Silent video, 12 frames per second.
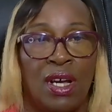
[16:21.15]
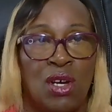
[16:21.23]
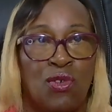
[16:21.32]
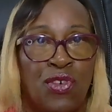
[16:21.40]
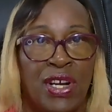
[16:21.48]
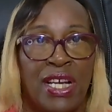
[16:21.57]

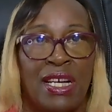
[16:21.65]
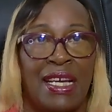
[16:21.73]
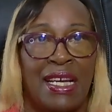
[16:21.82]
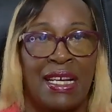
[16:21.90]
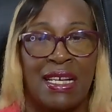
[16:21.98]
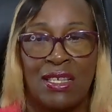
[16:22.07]

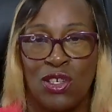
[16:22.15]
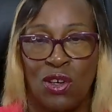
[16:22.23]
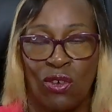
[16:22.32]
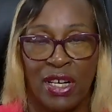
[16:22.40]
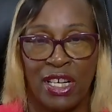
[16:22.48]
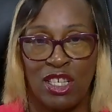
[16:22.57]
freely, and it's
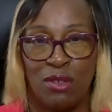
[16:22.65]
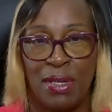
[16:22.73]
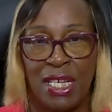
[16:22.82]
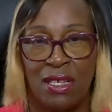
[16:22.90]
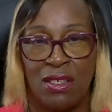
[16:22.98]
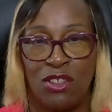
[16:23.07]
not going to
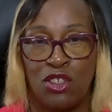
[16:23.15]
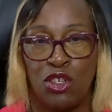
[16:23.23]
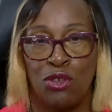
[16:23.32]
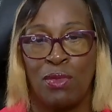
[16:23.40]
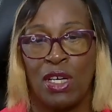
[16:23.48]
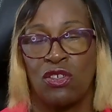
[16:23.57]
be too
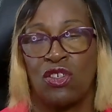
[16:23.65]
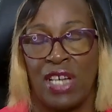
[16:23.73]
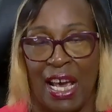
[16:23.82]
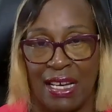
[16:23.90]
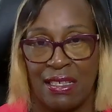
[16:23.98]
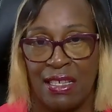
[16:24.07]
much
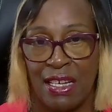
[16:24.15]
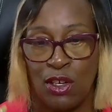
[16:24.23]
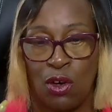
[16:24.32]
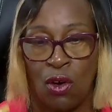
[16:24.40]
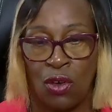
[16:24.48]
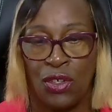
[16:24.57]
taxing
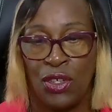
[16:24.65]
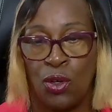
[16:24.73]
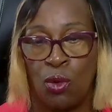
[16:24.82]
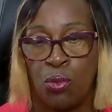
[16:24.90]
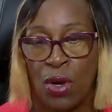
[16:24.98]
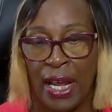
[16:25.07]
on your
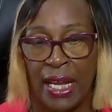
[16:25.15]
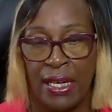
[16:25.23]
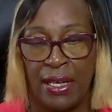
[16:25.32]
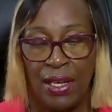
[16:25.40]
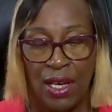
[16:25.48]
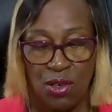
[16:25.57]
brain,